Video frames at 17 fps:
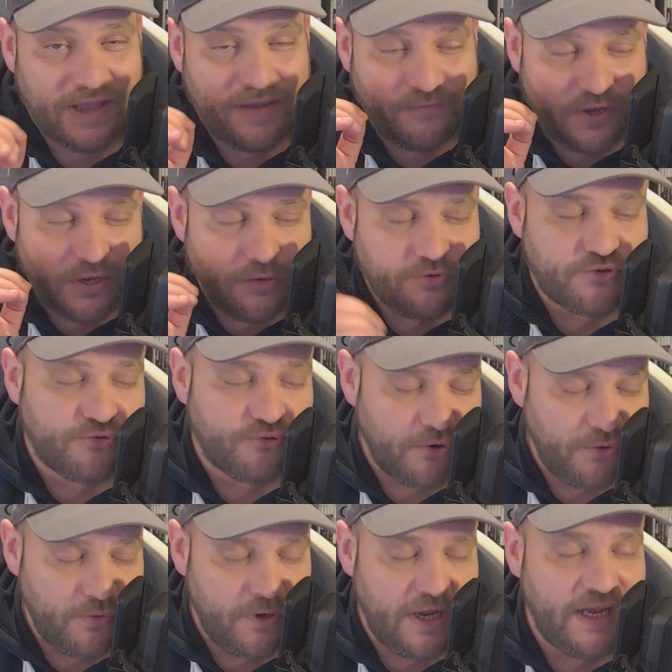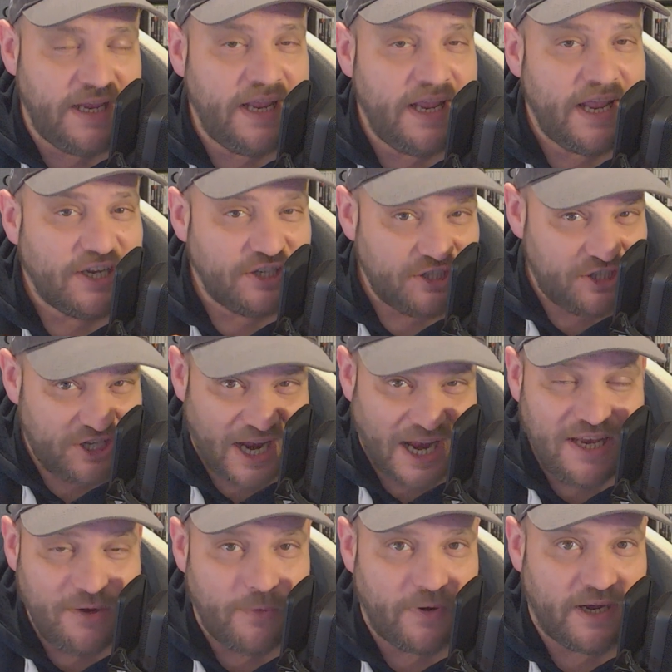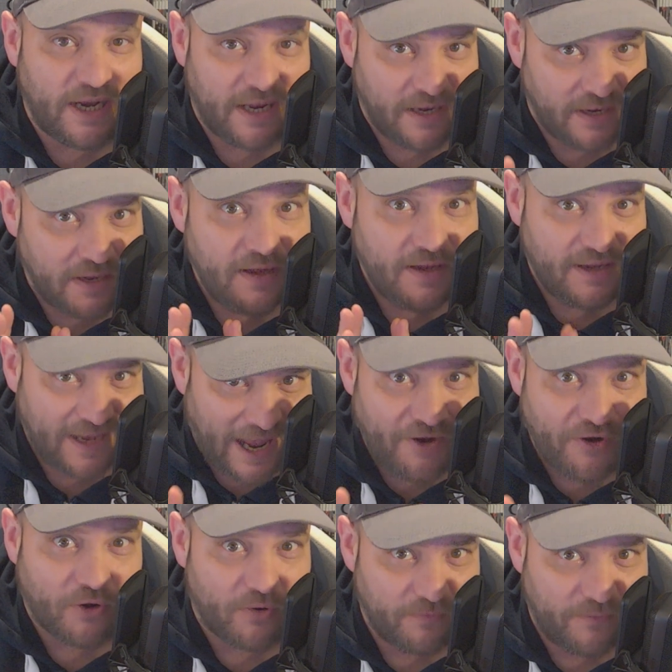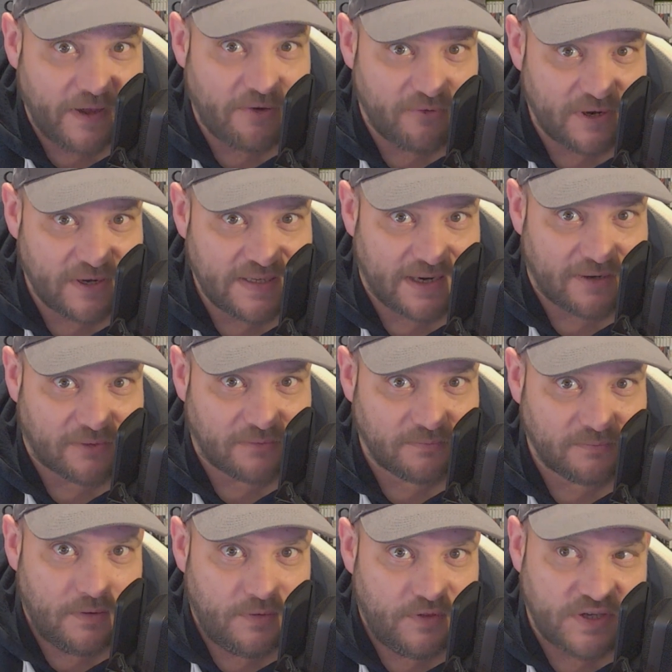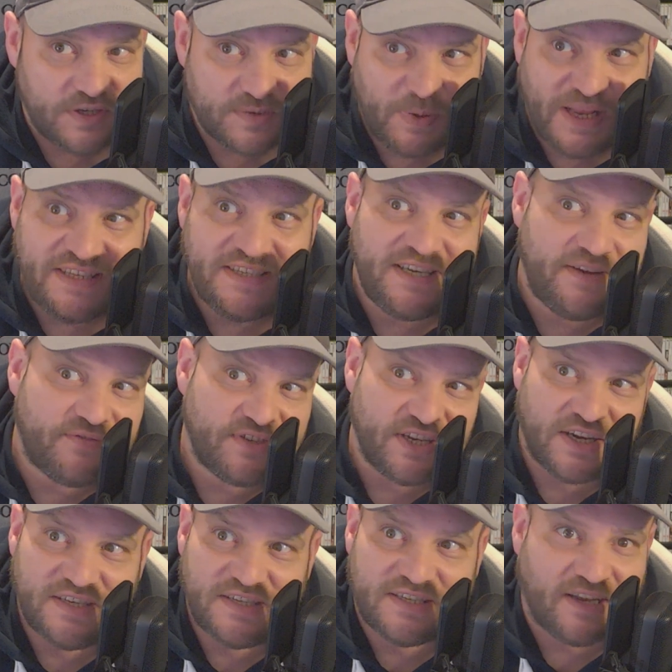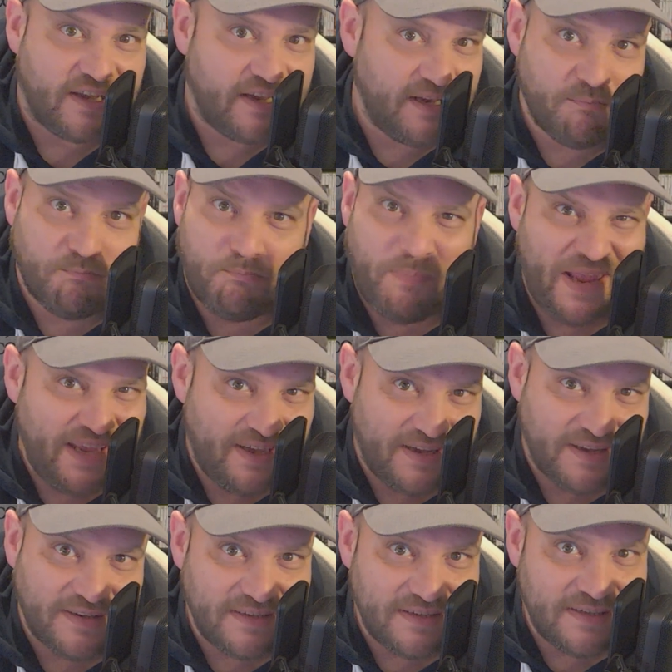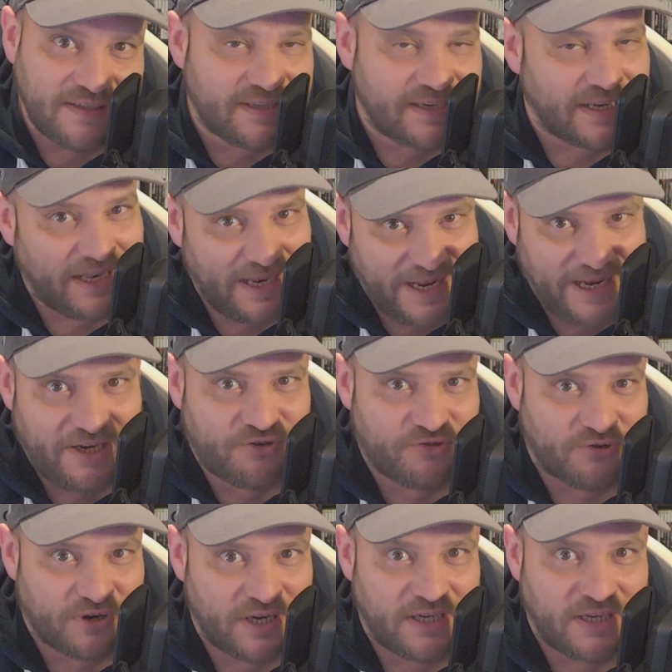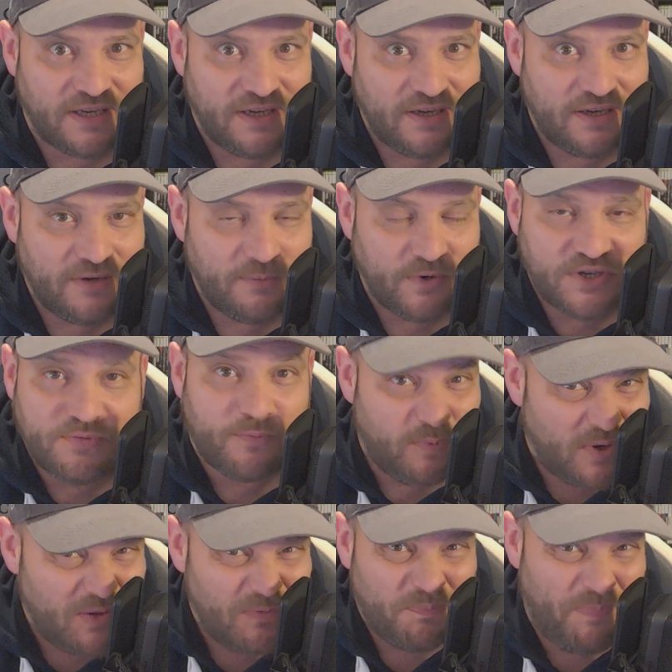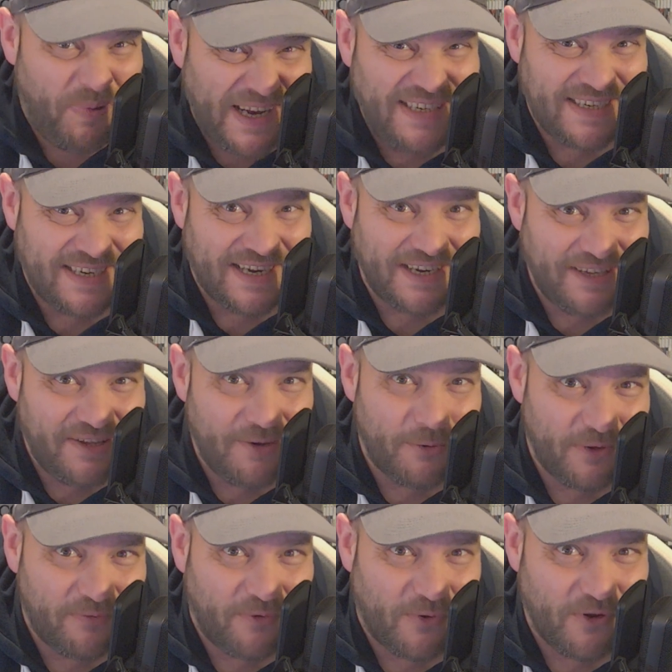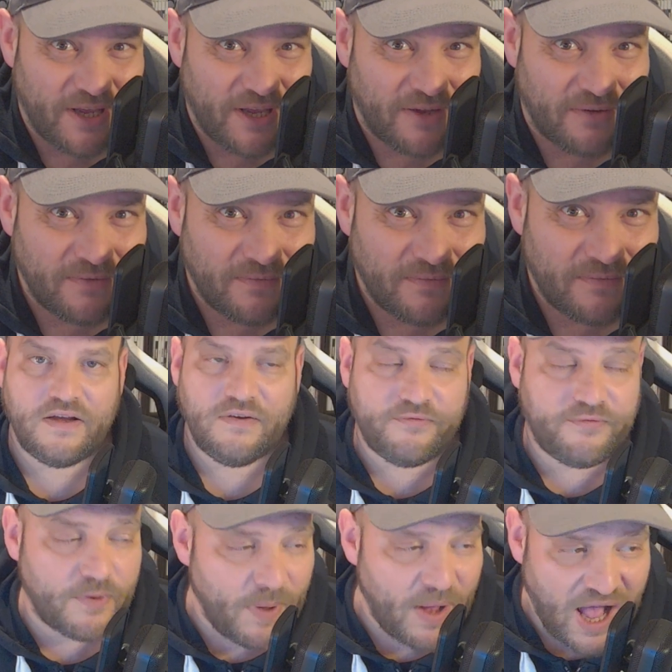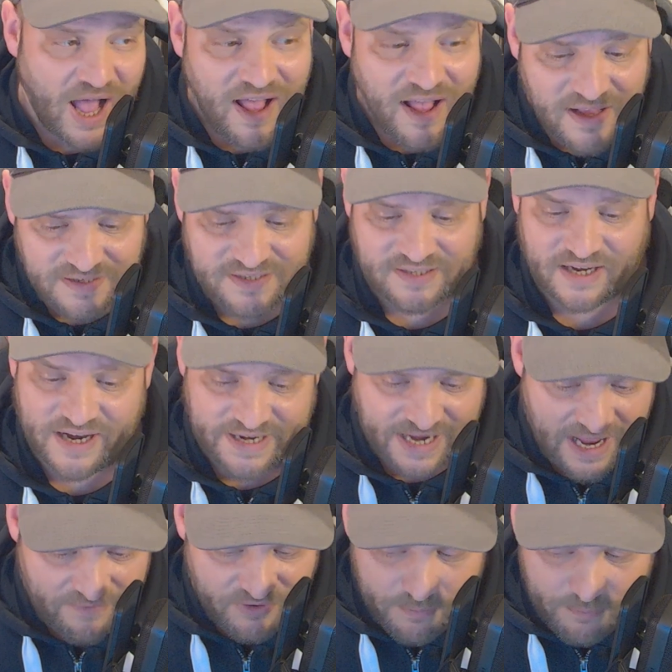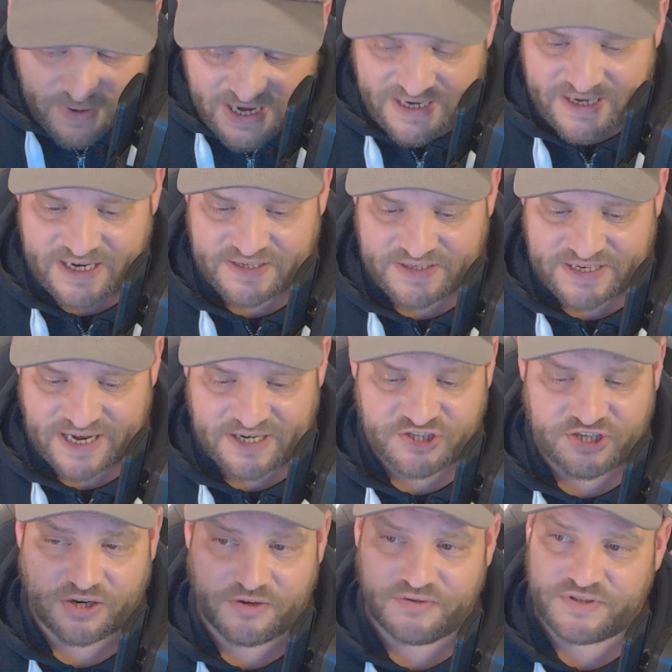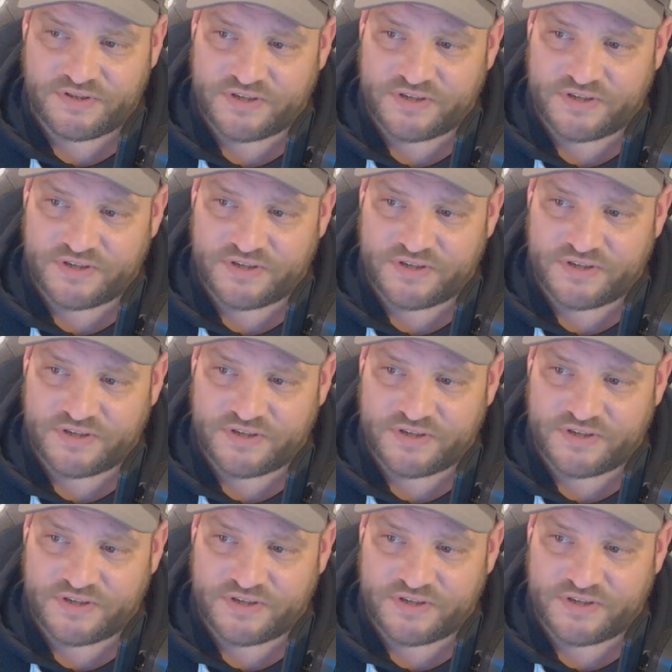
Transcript: If you truly, genuinely cannot figure it out, there's plenty of sites like Beacons and Linktree, which will basically do it for you. From our side, having a media deck shows